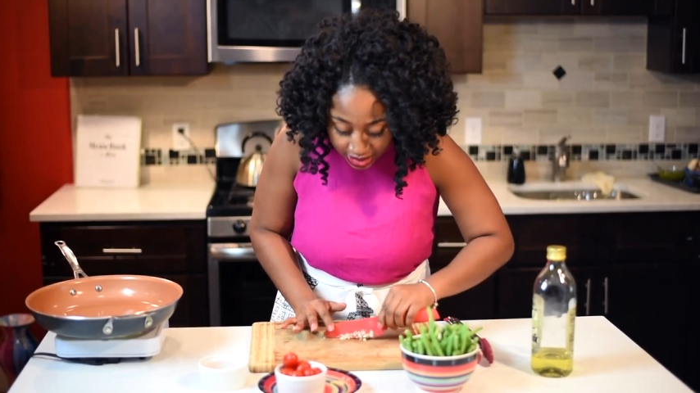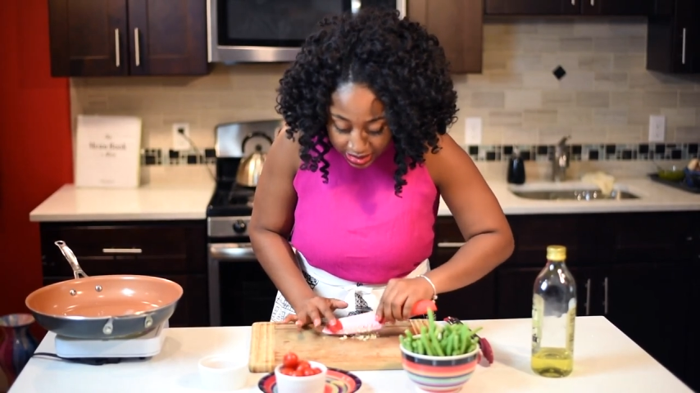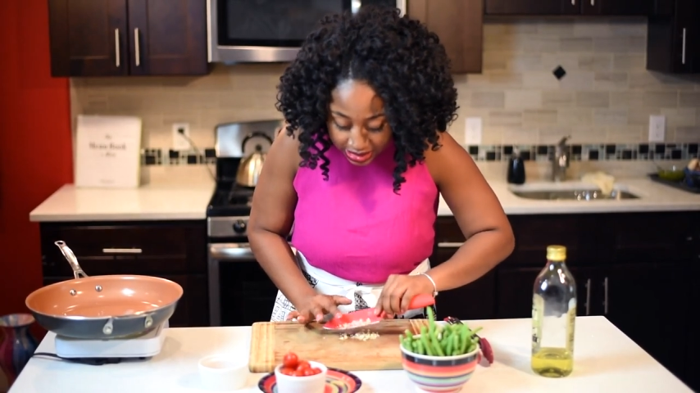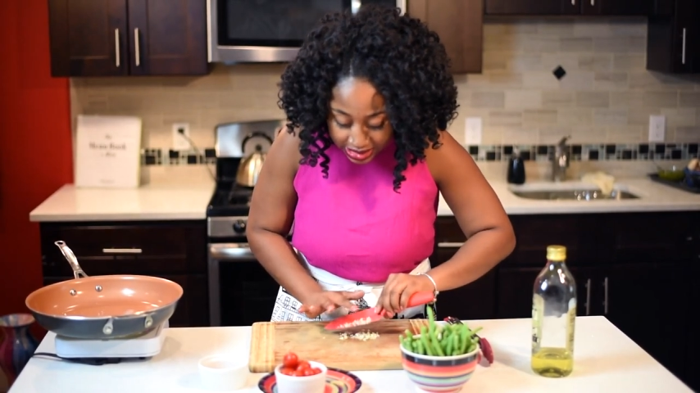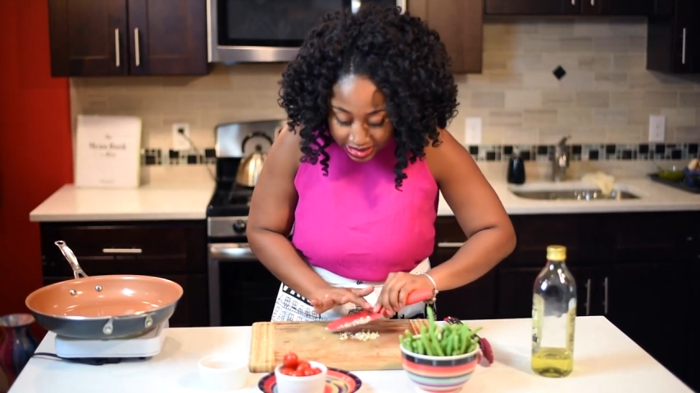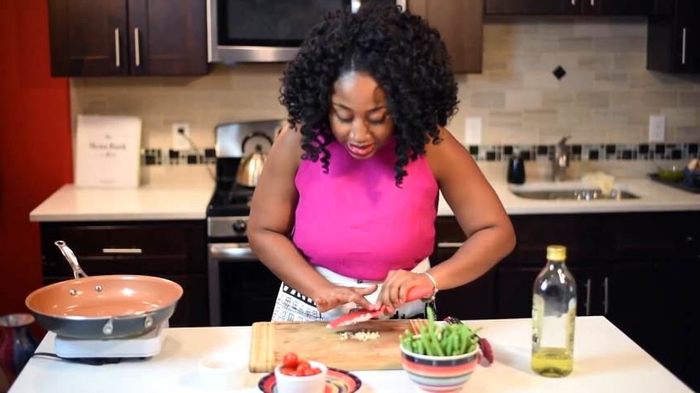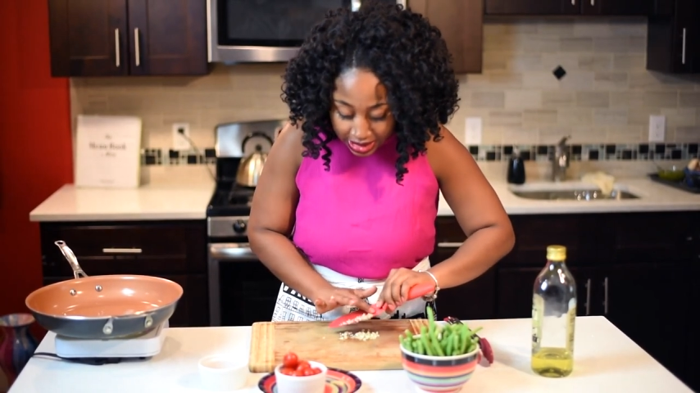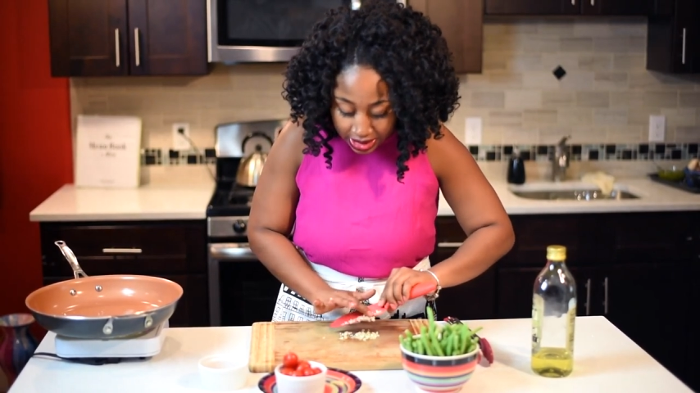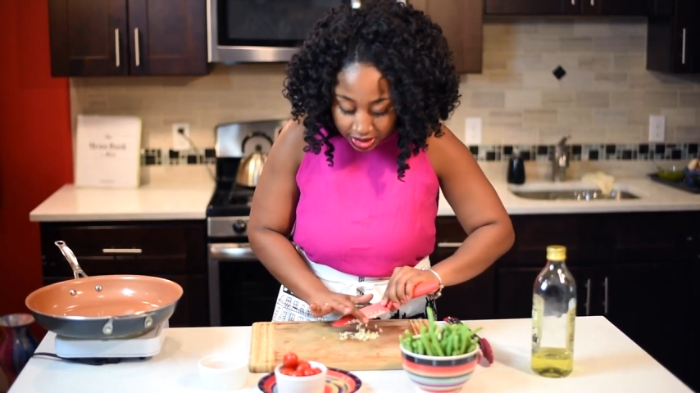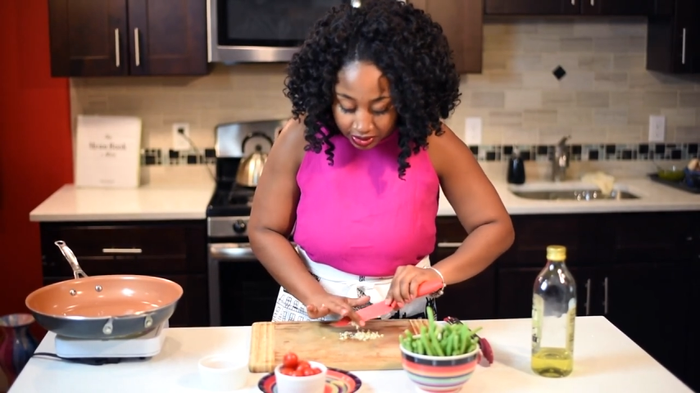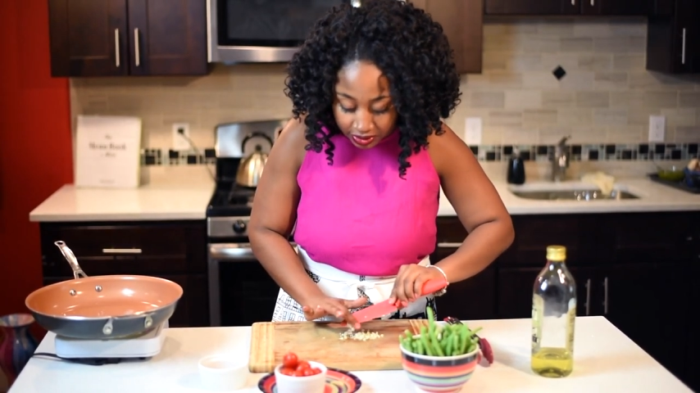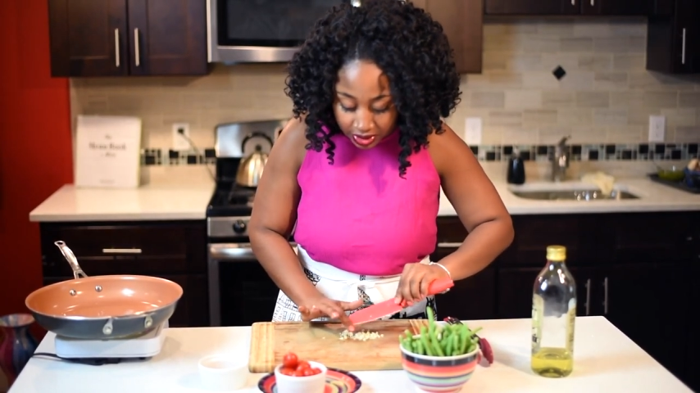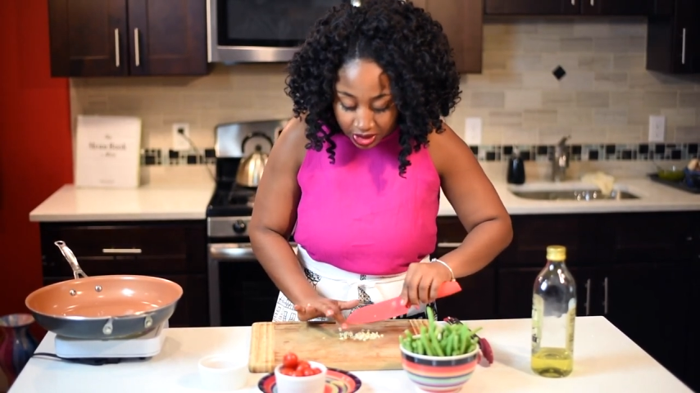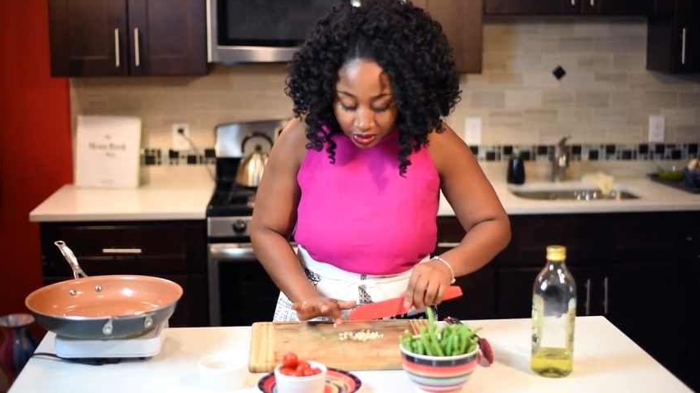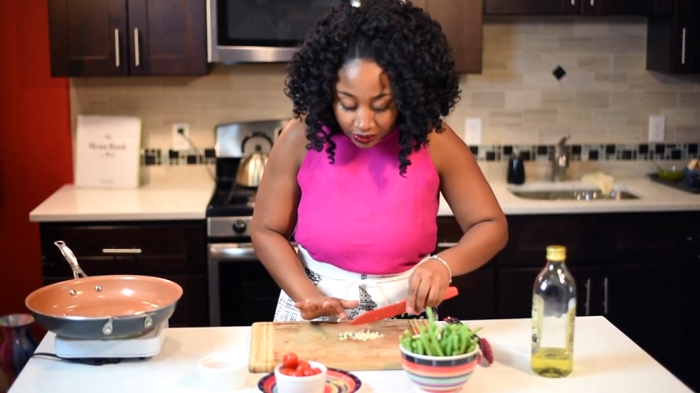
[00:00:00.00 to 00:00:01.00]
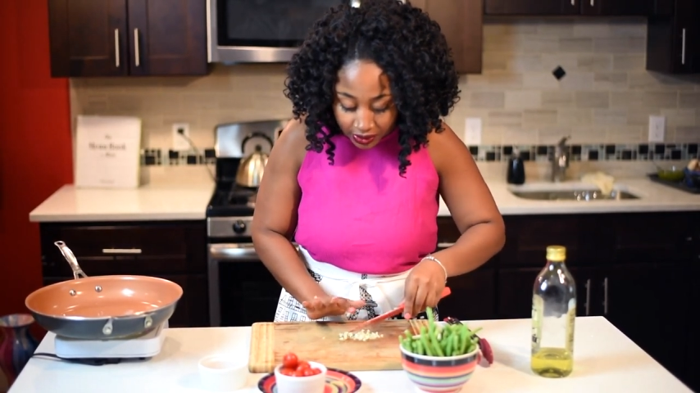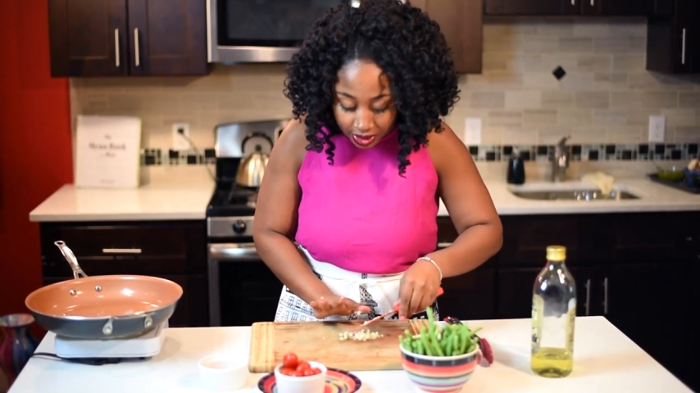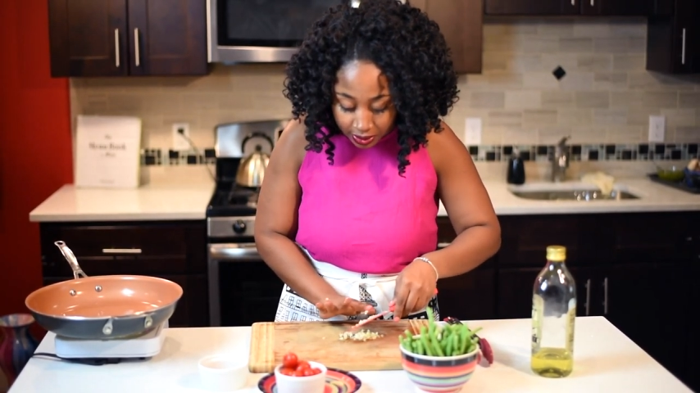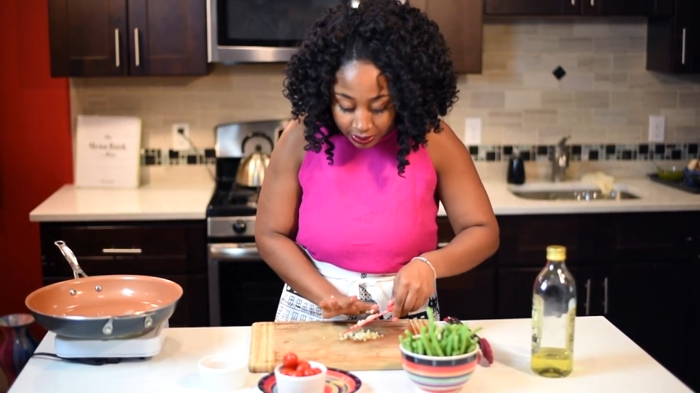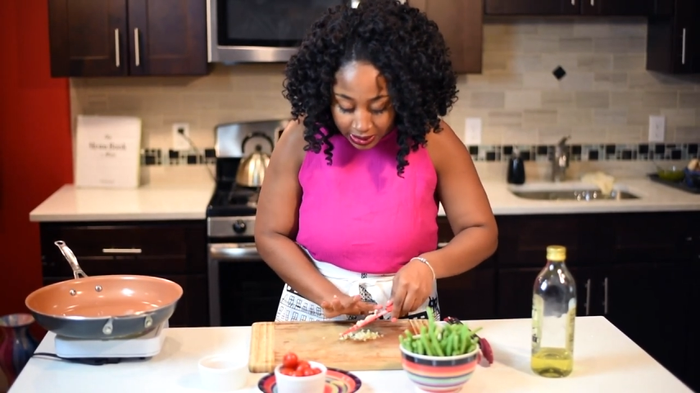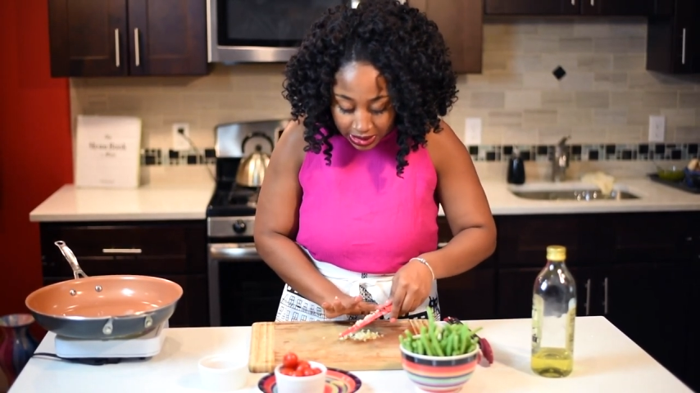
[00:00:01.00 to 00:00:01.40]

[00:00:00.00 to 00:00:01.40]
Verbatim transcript: inside of the cream